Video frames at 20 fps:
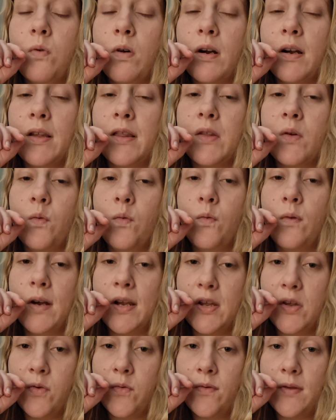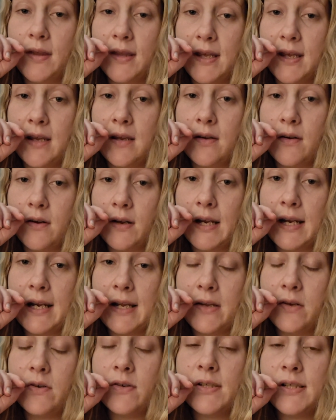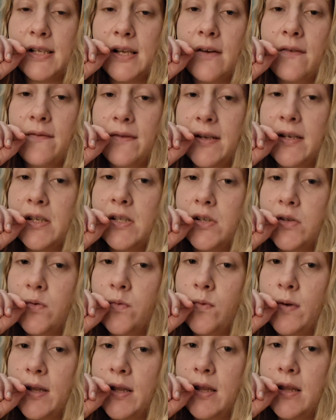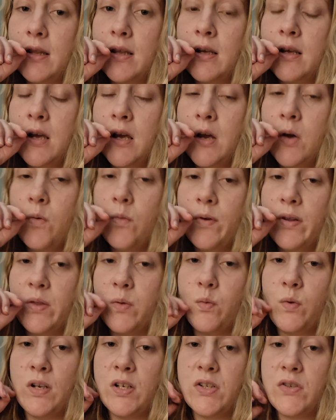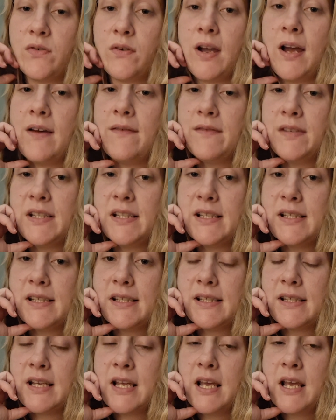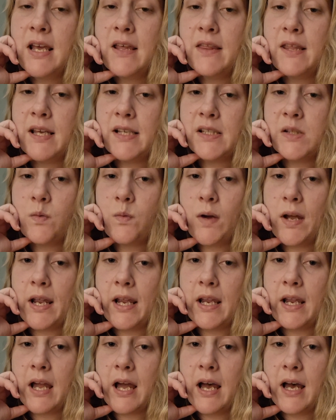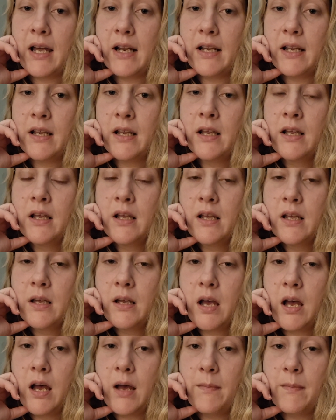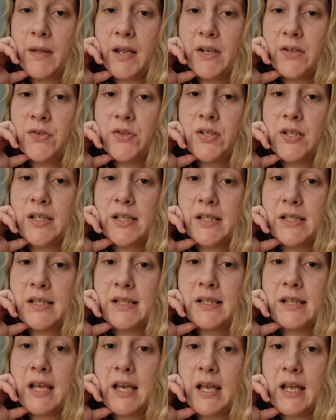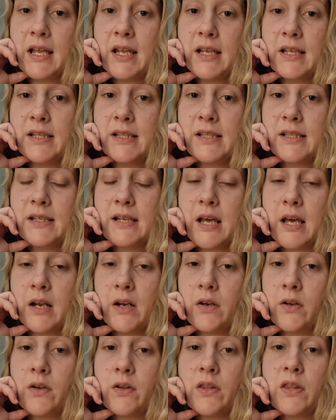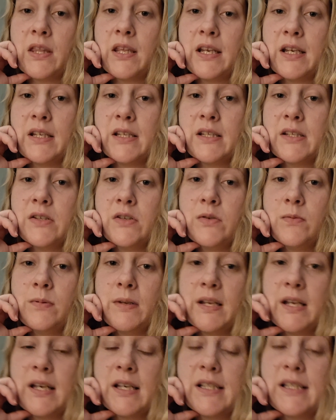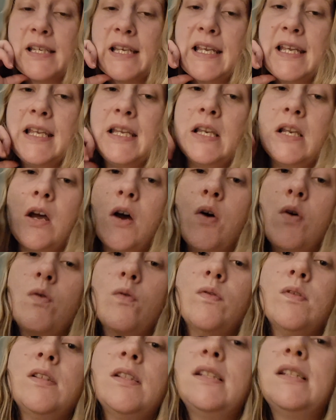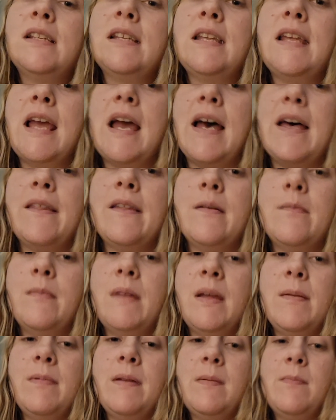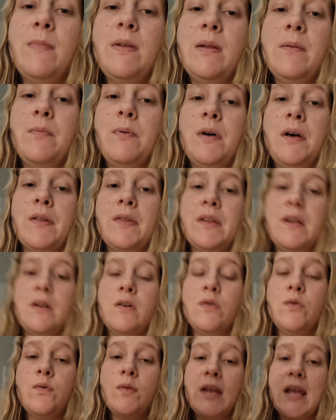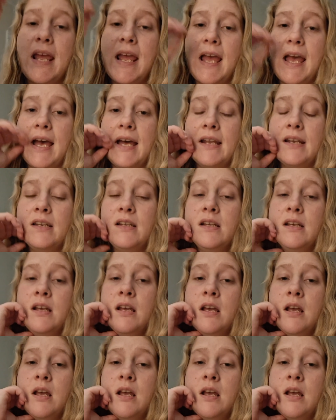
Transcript: work than what you think you're getting yourself into with witchcraft. That's why God mentions that it's not a good thing to do, because he knows, yeah, there may be people out there who can,